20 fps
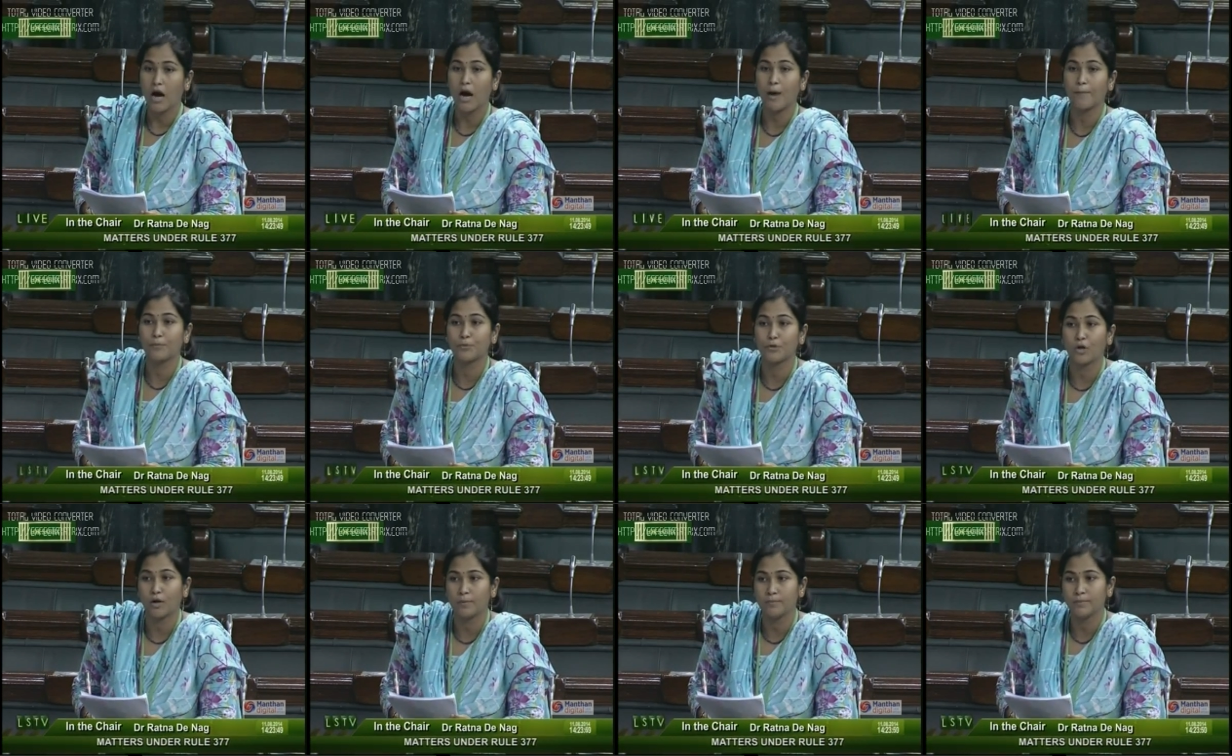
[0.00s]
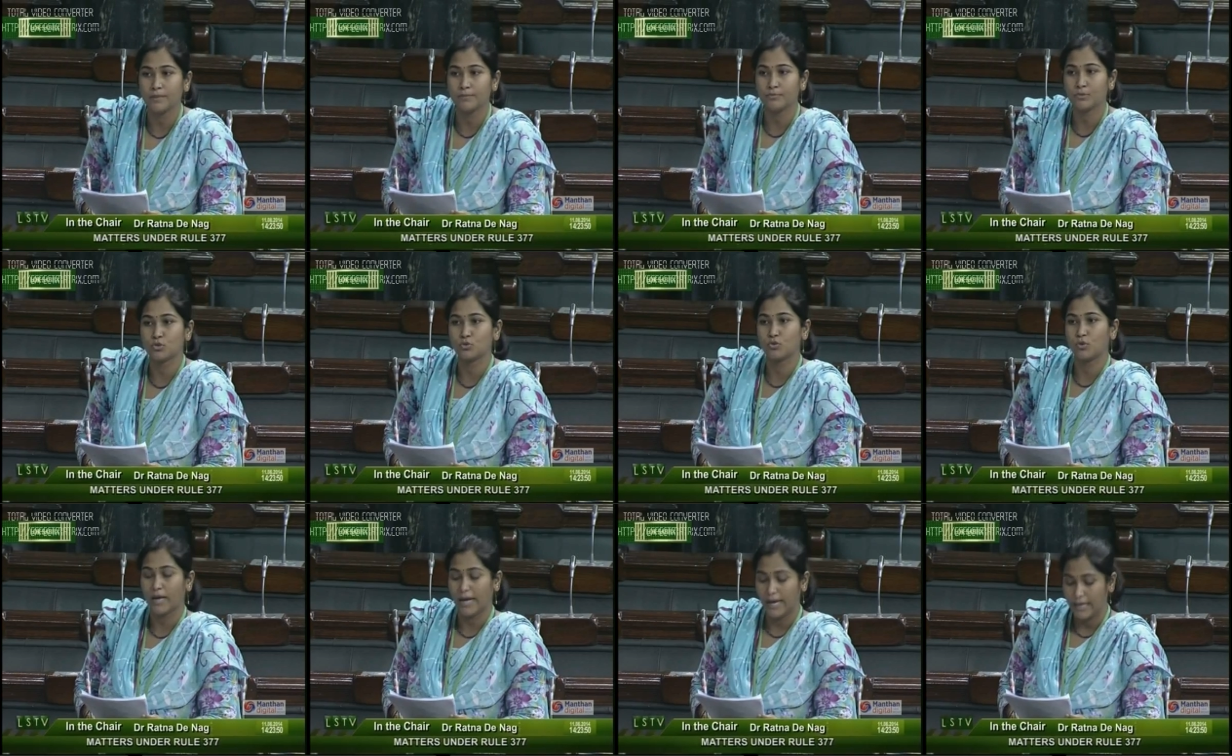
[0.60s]
a problem
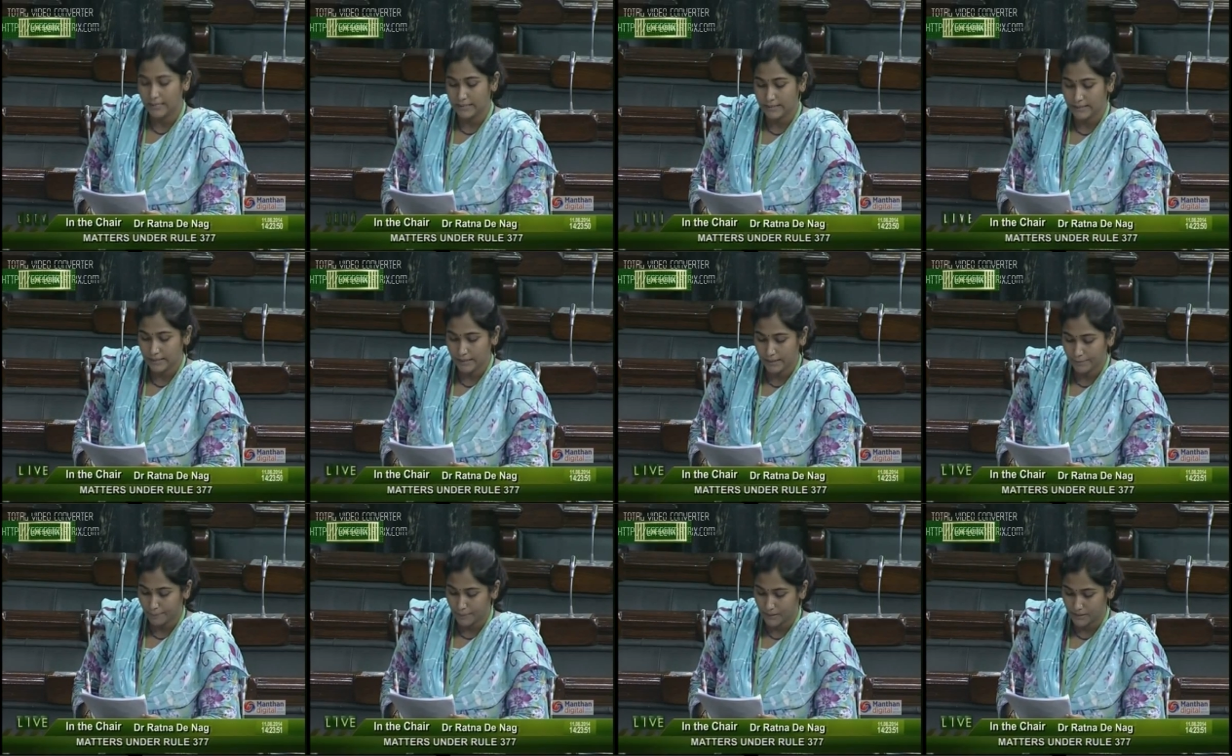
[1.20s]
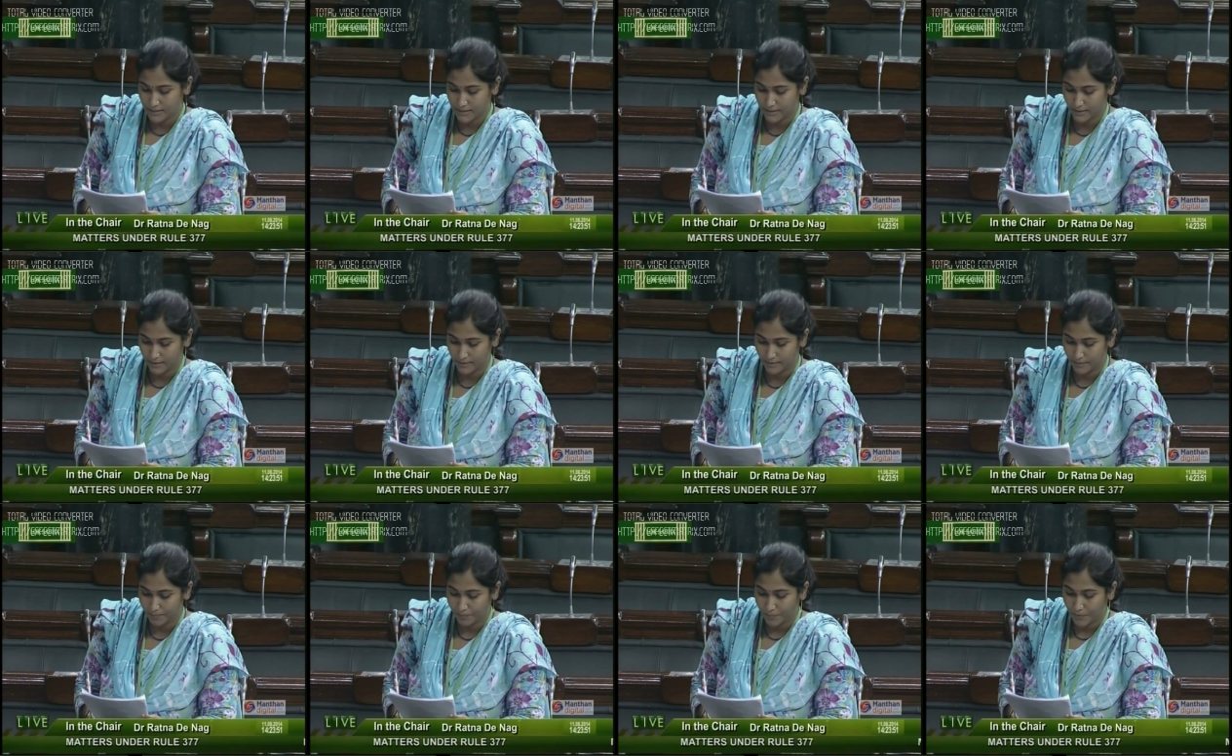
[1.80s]
to elderly
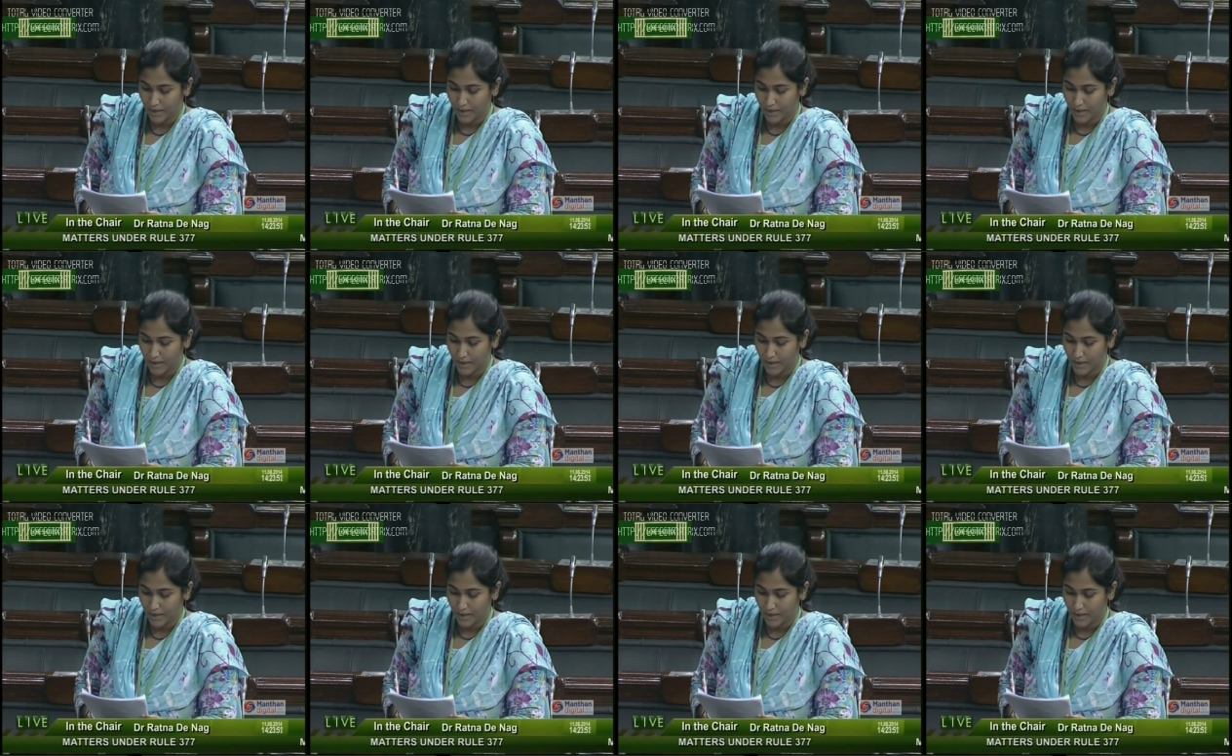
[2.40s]
person